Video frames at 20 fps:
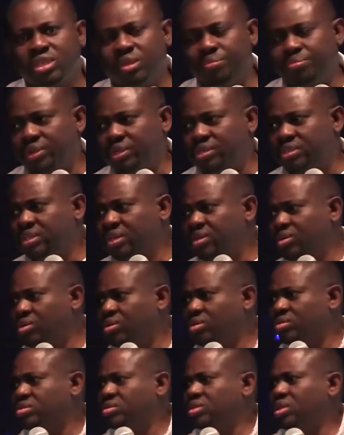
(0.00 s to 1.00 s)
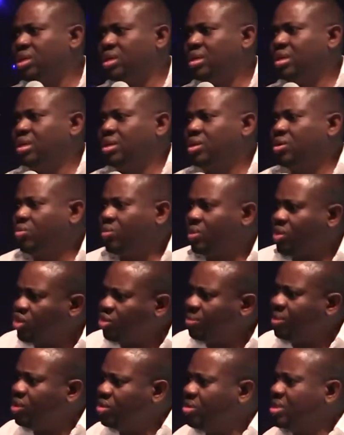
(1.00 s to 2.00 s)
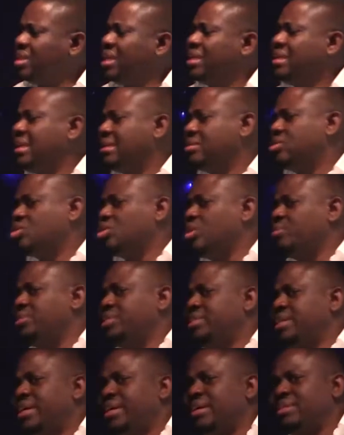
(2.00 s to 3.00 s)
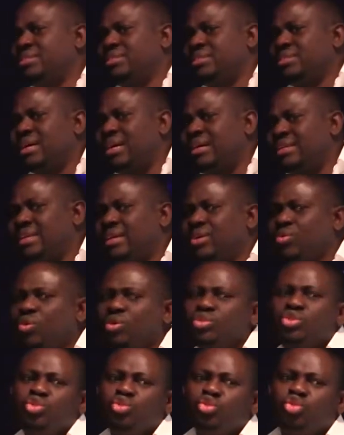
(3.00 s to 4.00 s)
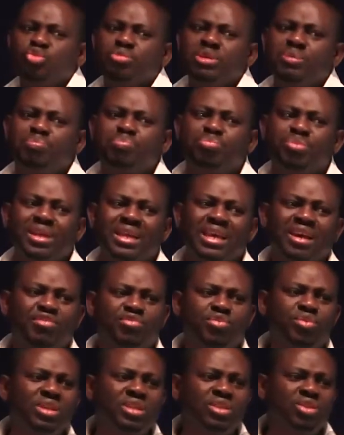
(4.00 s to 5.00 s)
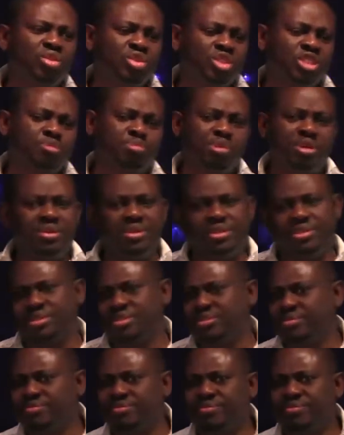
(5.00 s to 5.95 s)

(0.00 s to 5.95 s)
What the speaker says: Praise the Lord. Hallelujah. We're going to be looking at that subject, and I want you to be prayerful in your spirit.